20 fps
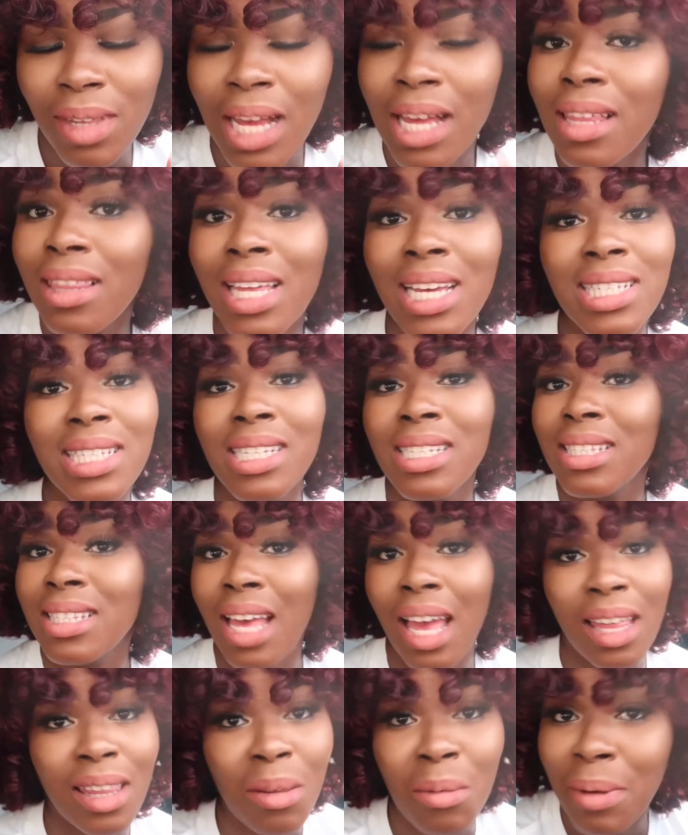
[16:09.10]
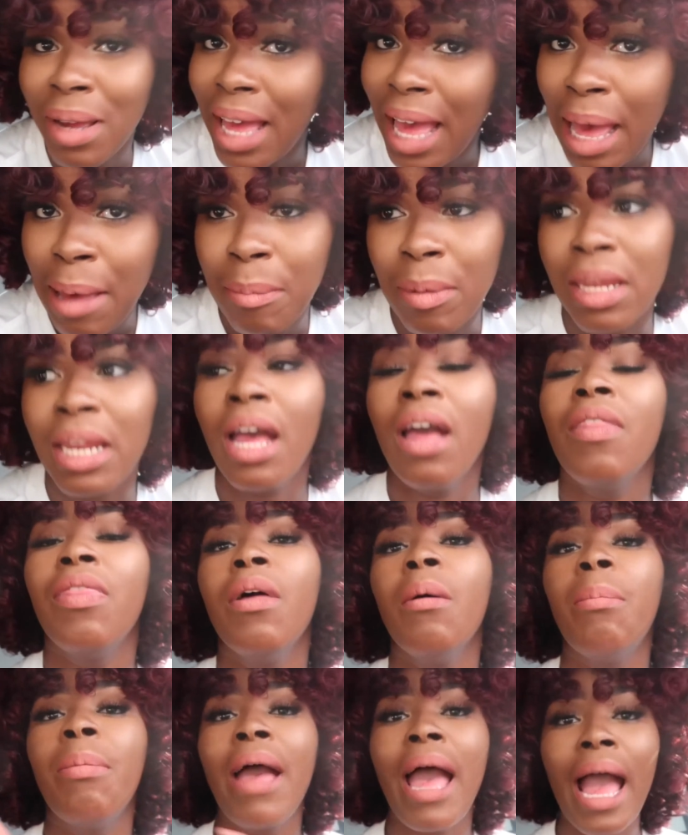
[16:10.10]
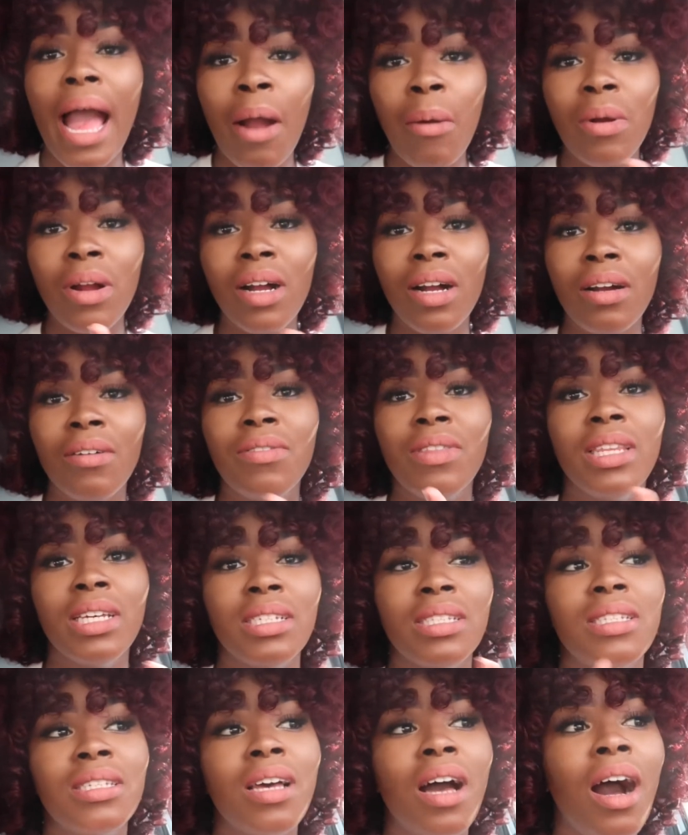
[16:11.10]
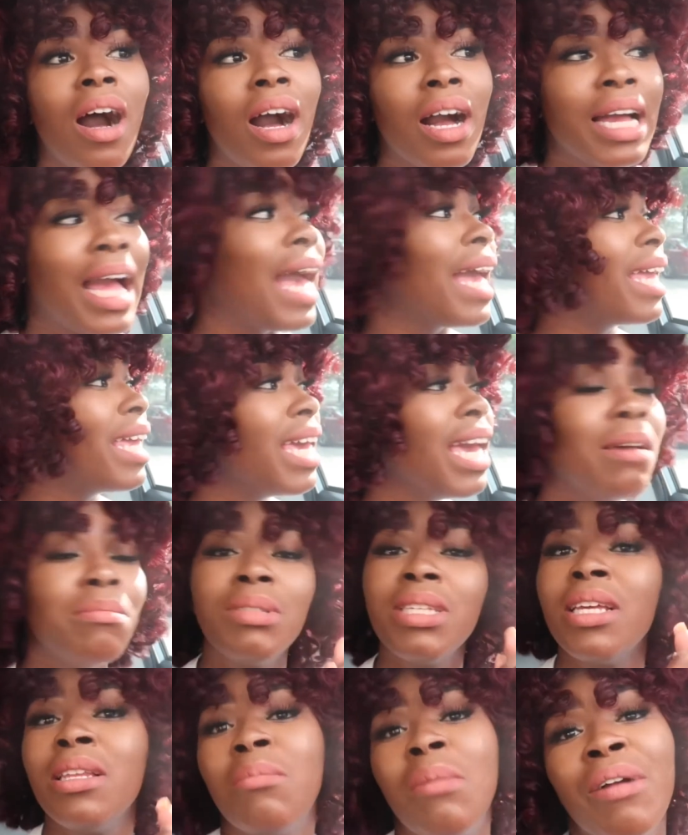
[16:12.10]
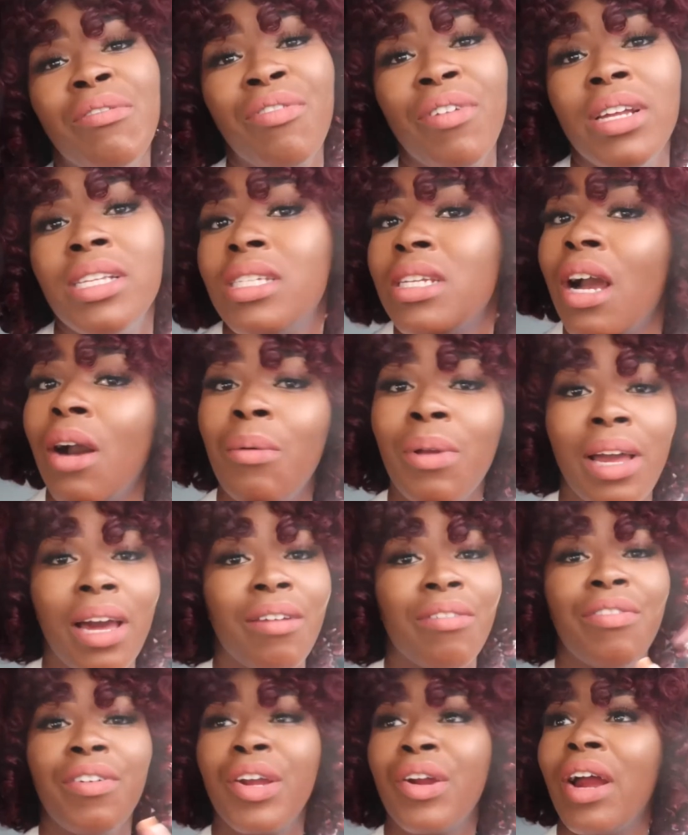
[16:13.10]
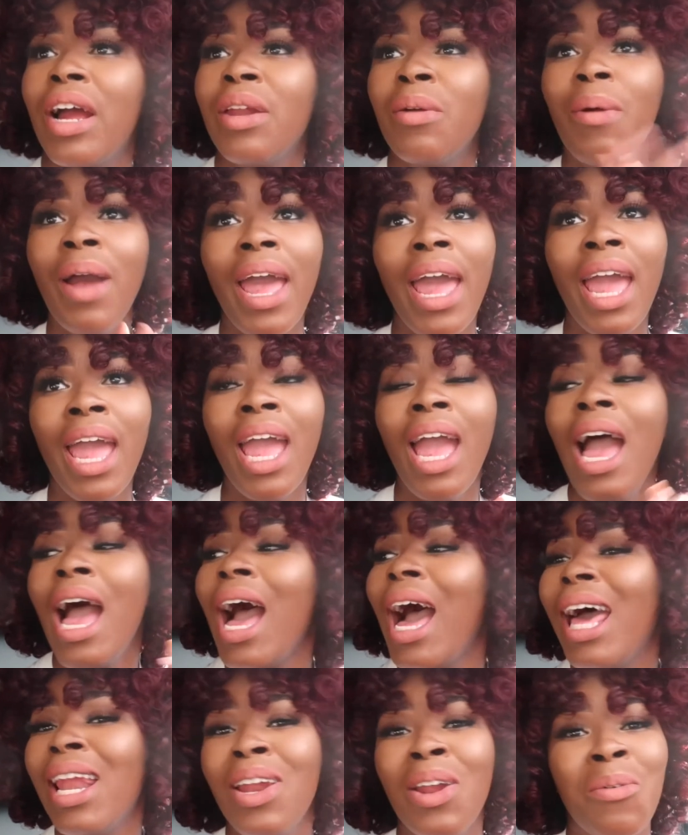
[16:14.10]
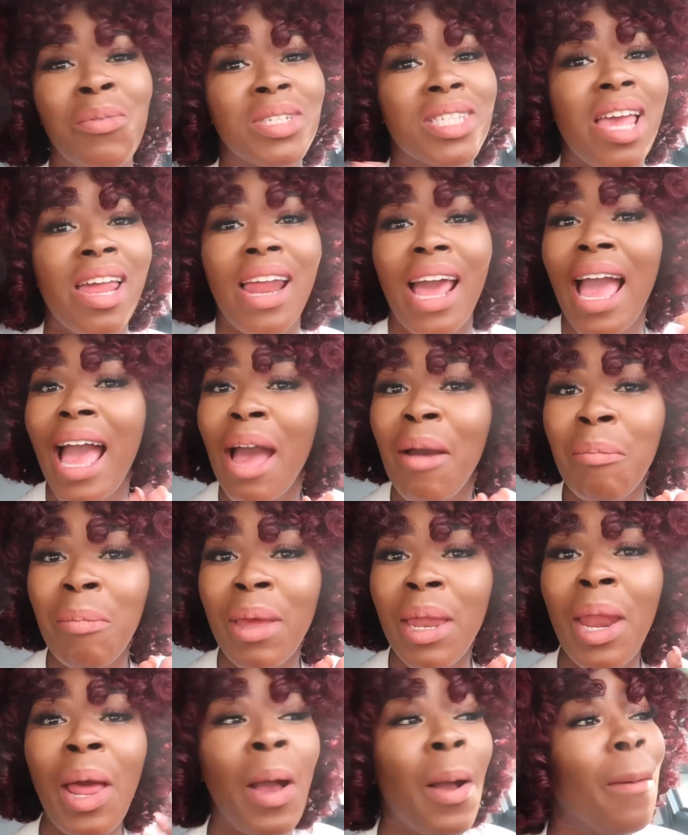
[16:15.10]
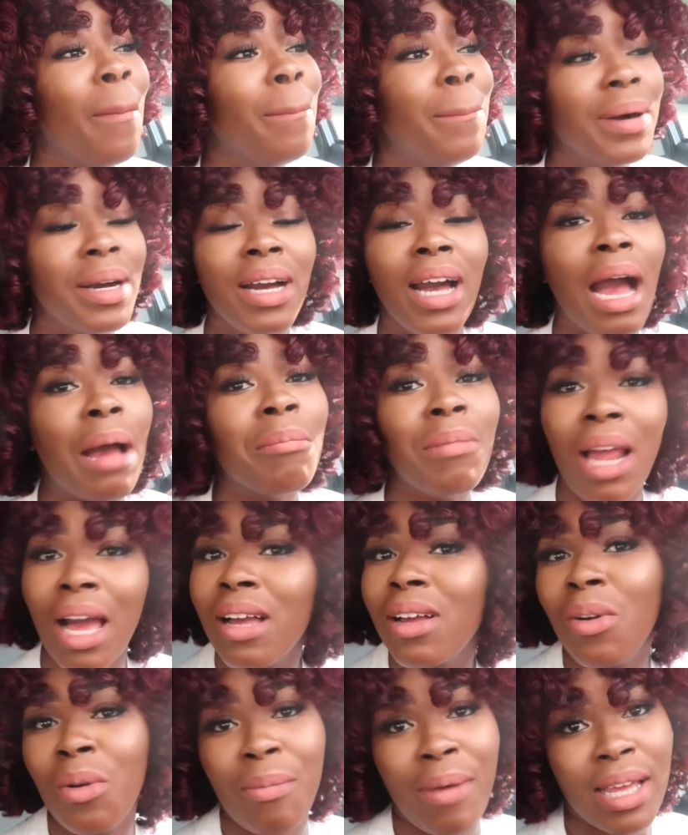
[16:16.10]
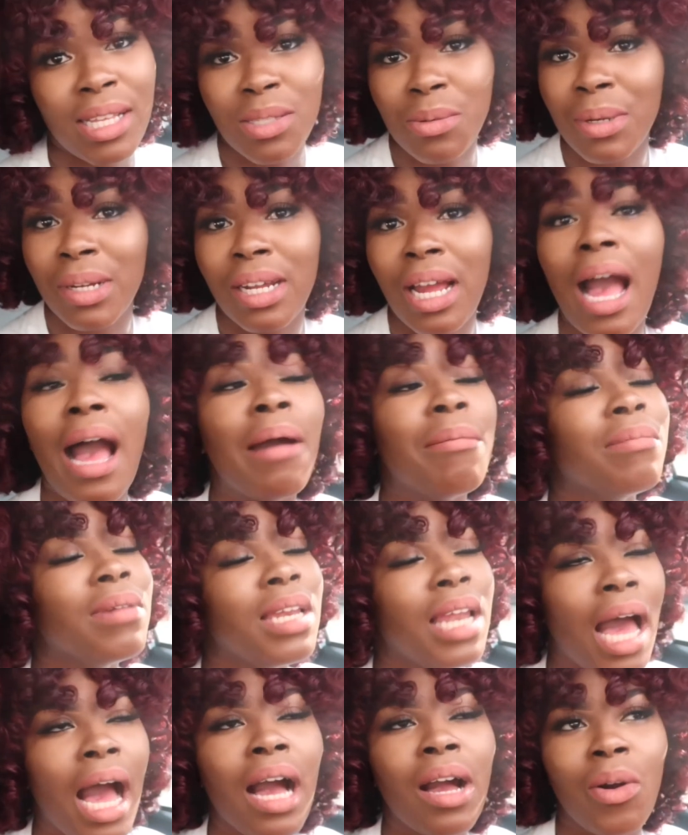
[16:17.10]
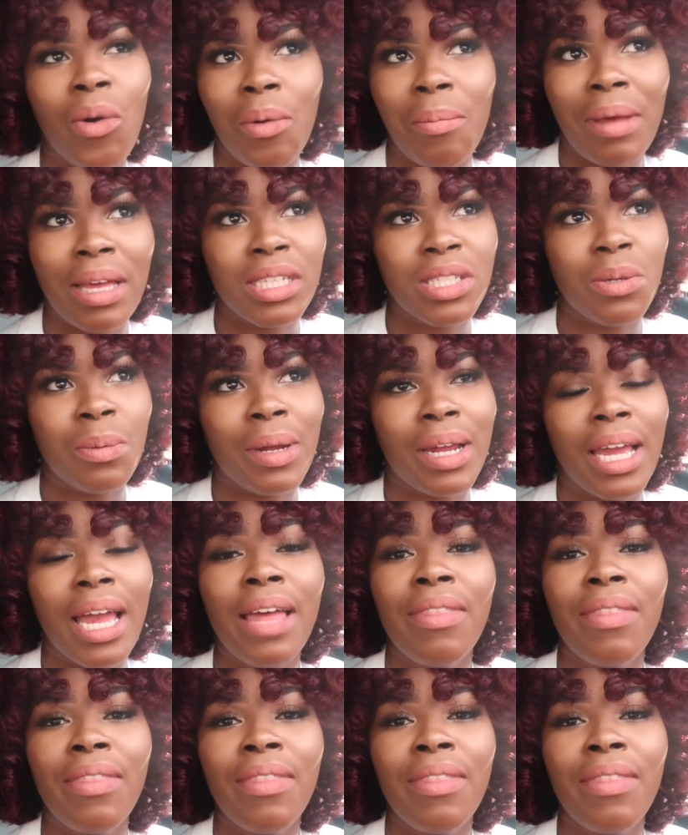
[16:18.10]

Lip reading: That's exactly what happened. The power of the tongue. I kept telling my friends, y'all, we got to figure out a way. I don't know what's going to happen, but I'm not going back to work. I'm not going back to work.